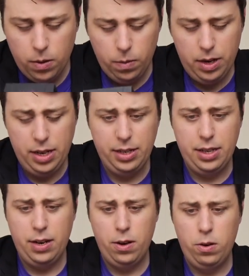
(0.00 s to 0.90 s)
why is
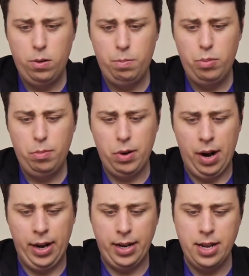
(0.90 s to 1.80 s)
there no
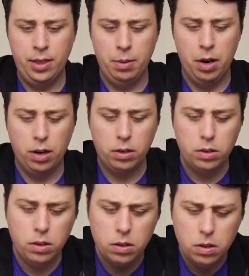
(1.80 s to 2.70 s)
boomerang in the
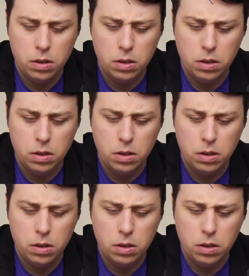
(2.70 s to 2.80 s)
box?